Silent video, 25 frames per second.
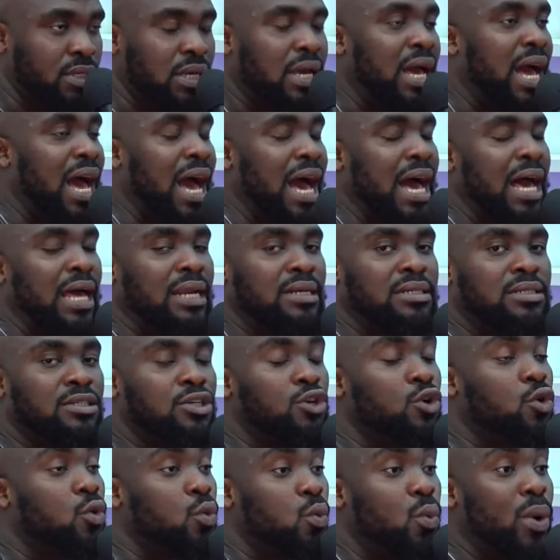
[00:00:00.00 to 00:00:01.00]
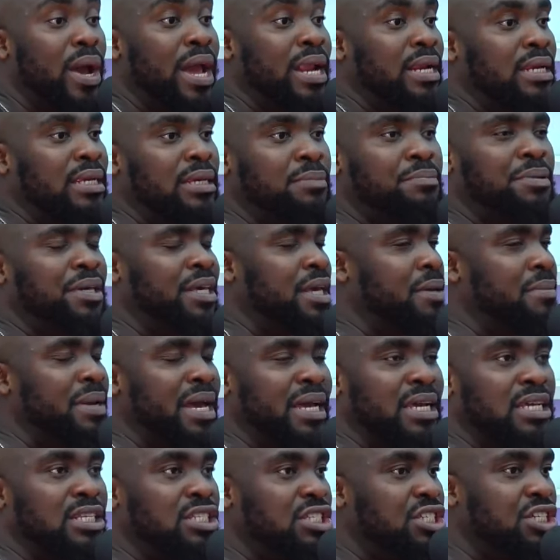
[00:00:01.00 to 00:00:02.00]
And when he became
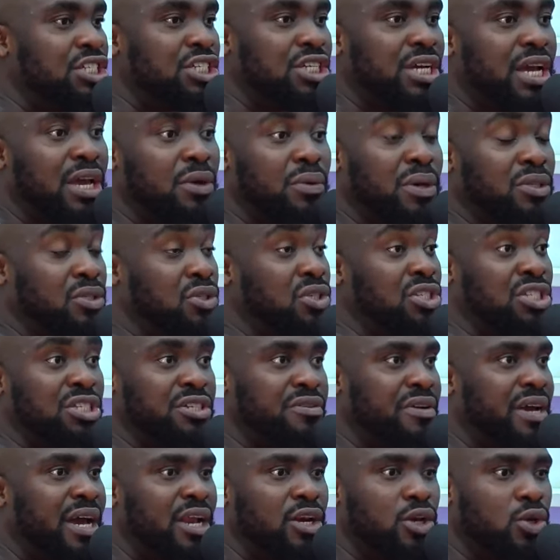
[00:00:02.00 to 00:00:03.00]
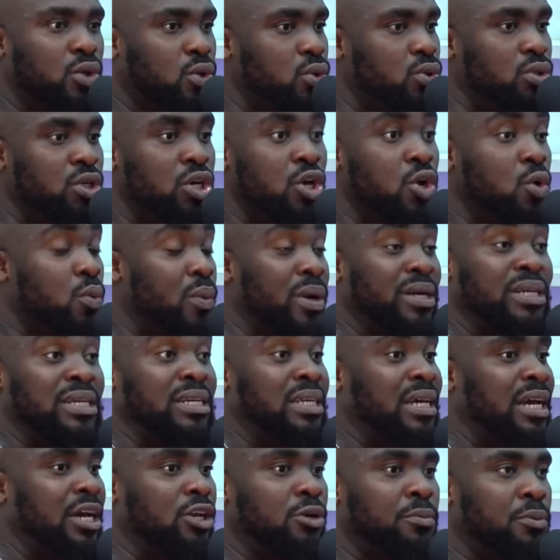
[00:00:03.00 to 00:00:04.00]
like a teacher, he went to Sierra Leone. When he
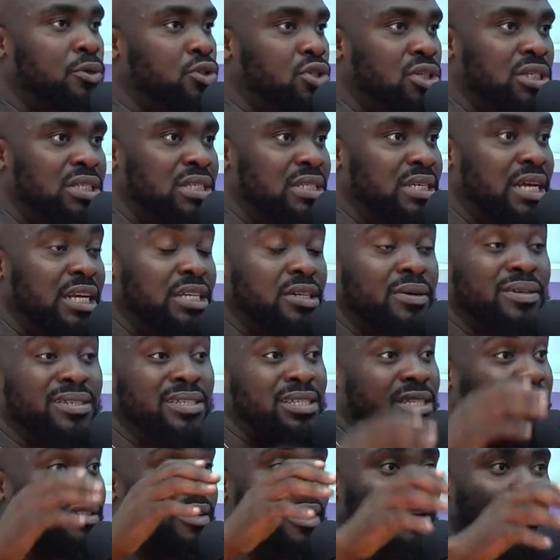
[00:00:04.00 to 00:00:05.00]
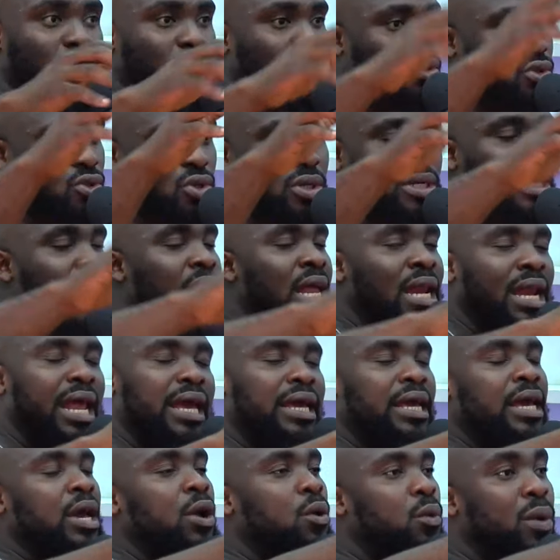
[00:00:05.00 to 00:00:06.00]
didn't get an opportunity in Nigeria, to Sierra Leone to study.
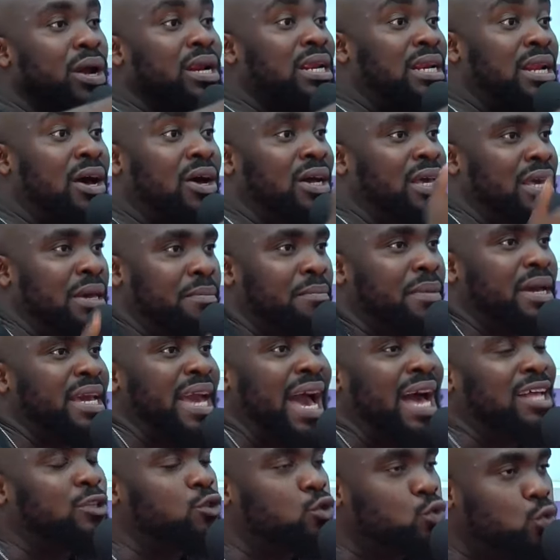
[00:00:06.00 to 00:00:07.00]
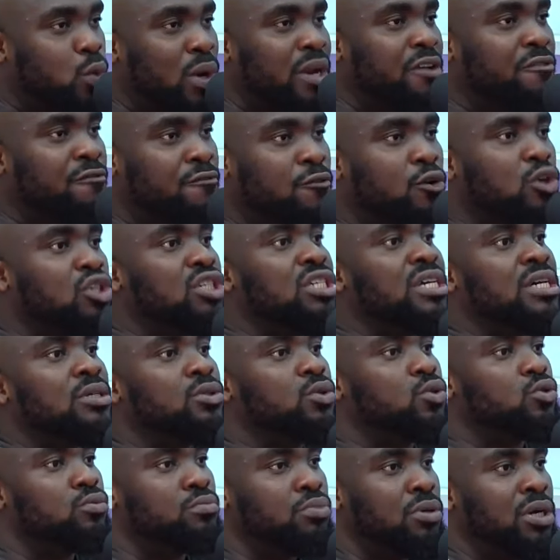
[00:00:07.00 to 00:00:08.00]
Like, when he now came at twenty-four years
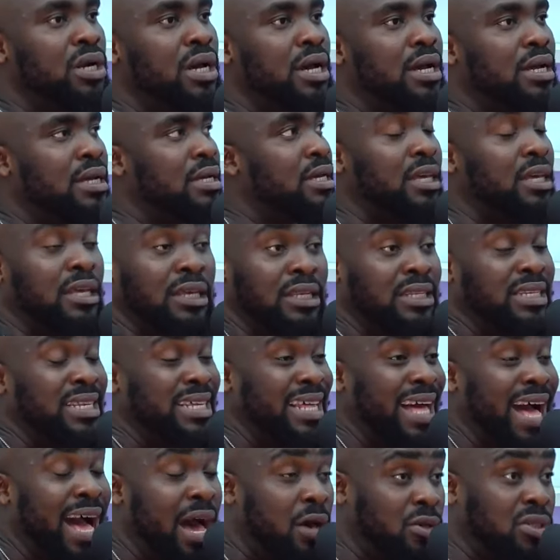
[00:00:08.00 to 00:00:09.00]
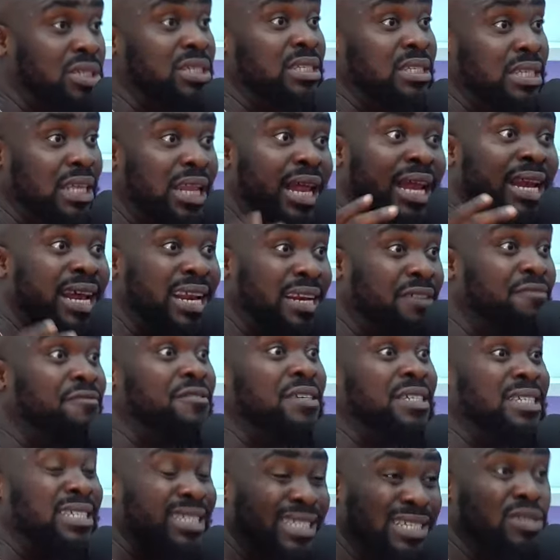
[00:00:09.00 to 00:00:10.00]
old, brother, the house is still an
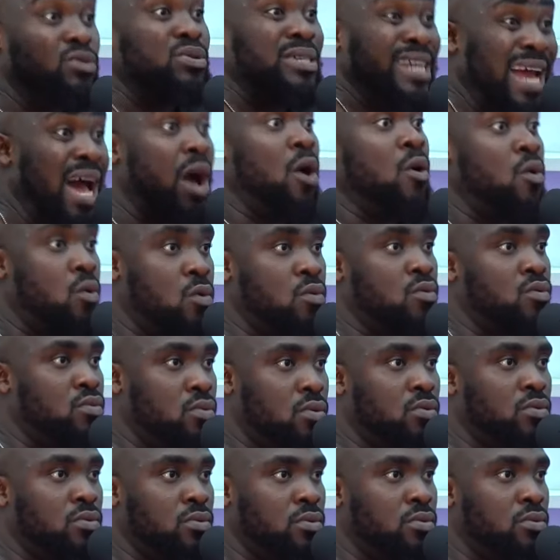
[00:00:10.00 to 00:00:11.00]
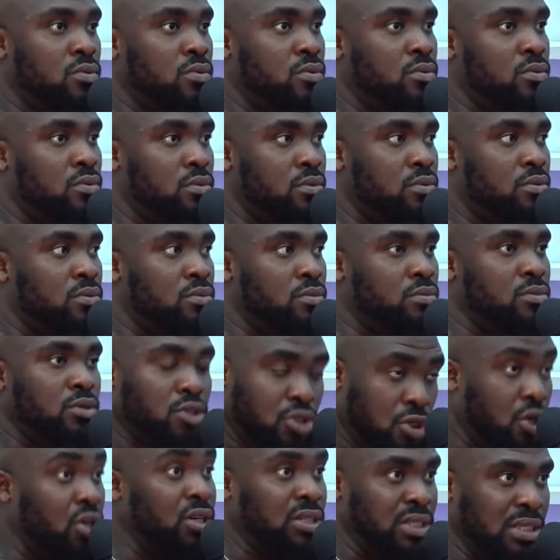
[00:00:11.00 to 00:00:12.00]
edifice still now. Mm.
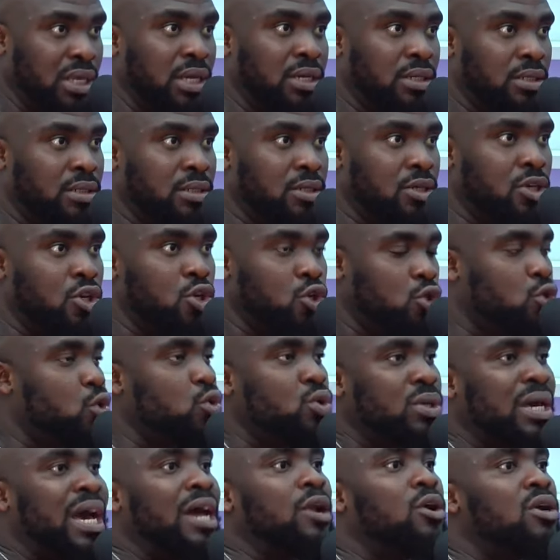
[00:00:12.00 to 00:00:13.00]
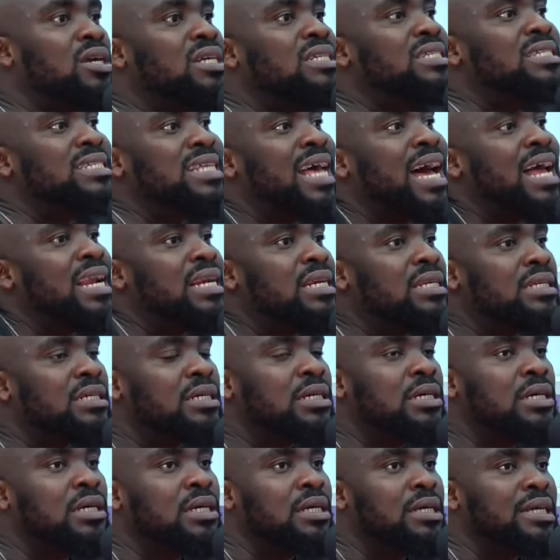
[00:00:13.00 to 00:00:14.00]
Do you understand? Yes, sir. So you can understand
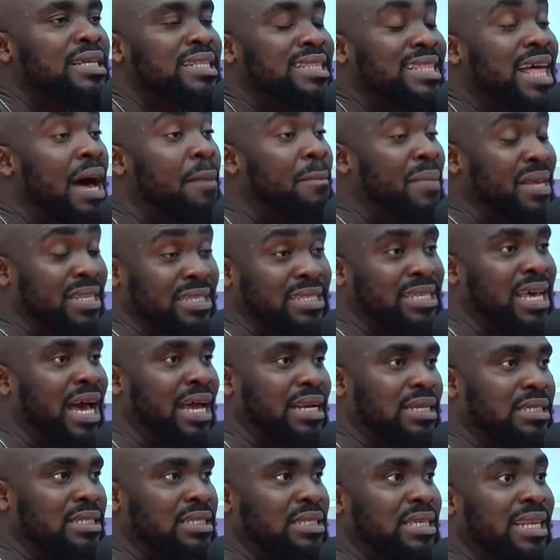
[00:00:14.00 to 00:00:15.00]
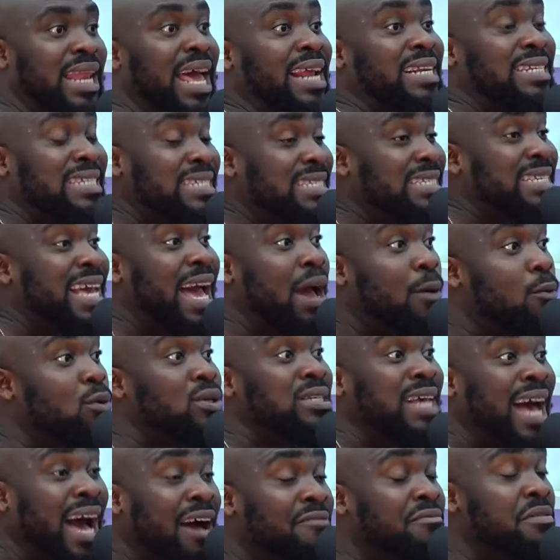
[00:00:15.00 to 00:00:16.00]
that mentality. Like, this guy was
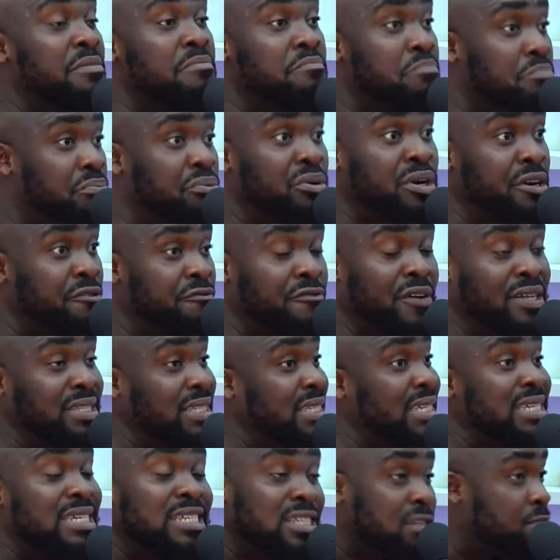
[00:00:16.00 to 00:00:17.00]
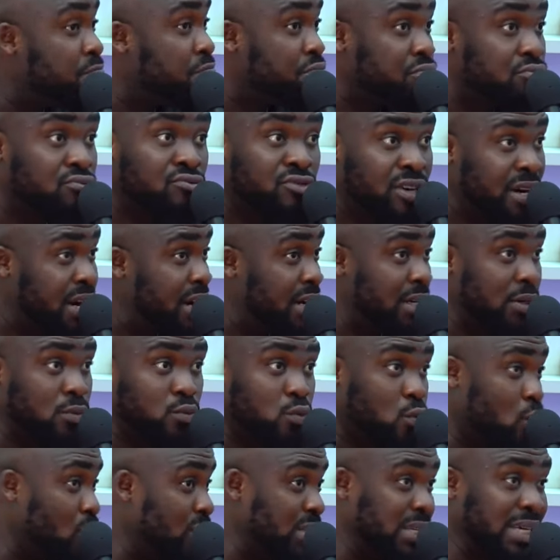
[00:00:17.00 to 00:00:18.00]
having brain fatigue. His brain
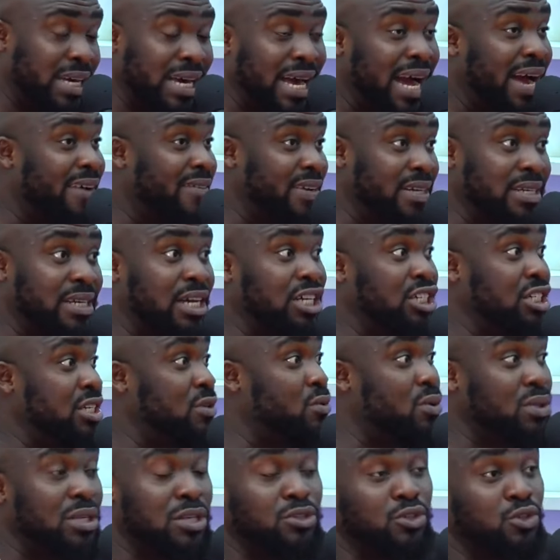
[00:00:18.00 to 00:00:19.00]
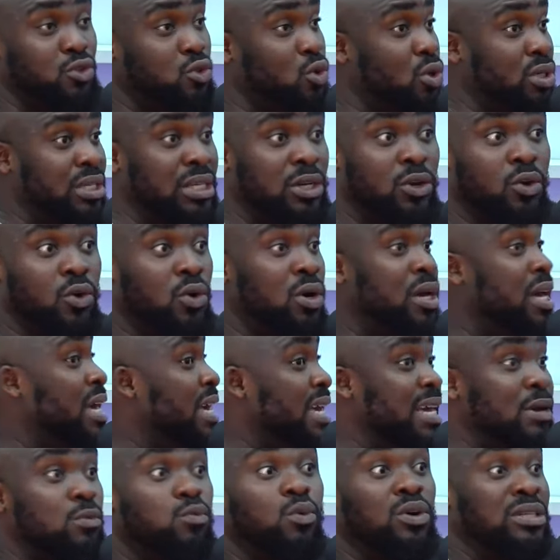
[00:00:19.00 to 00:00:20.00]
wasn't carrying that shit. He wanted to study law.
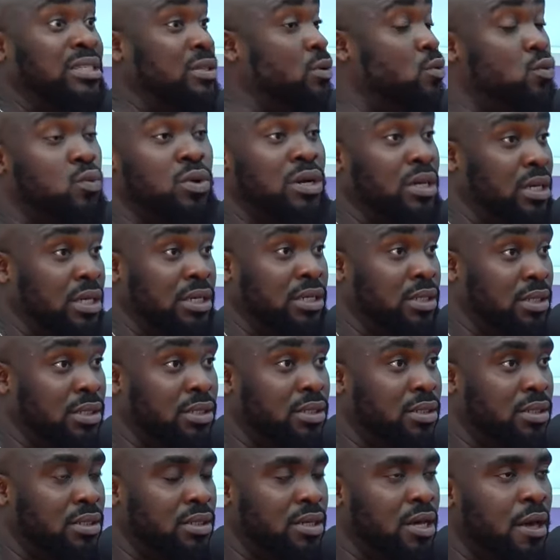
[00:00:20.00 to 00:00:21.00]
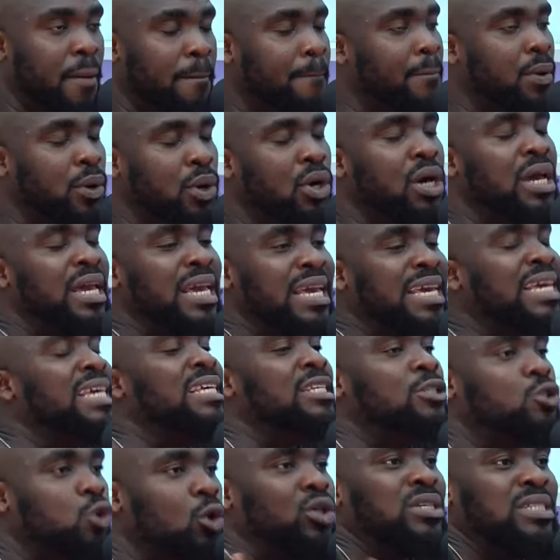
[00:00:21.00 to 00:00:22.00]
He wasn't working. Mm. But he
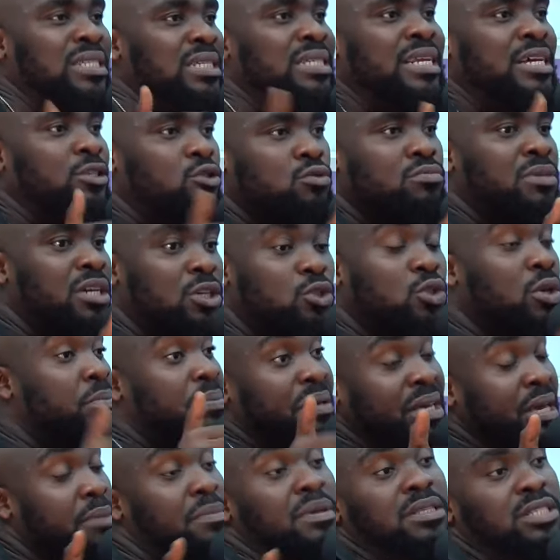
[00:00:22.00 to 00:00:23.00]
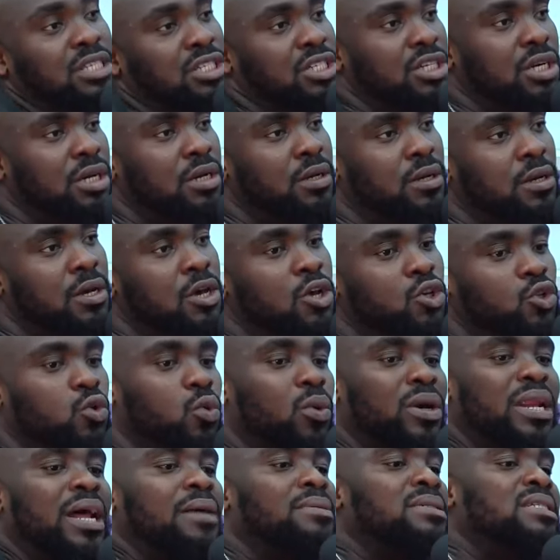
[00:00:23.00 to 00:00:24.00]
just needed to make sure he became a teacher. Mm. So
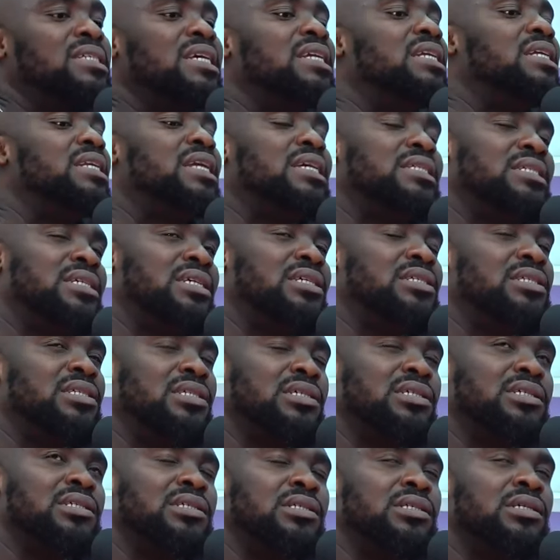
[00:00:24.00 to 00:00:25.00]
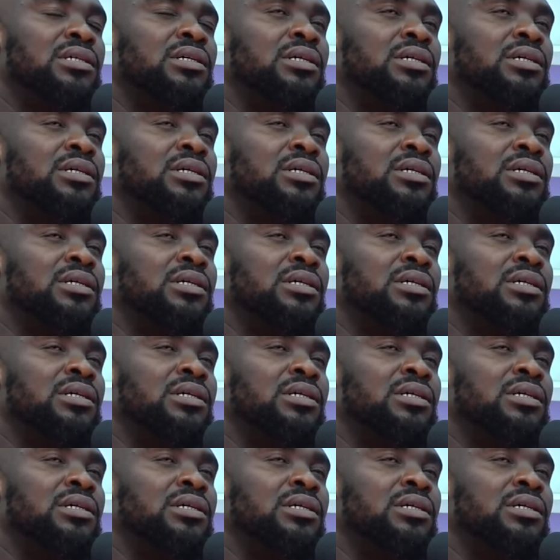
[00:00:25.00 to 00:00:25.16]
what I'm saying in essence is,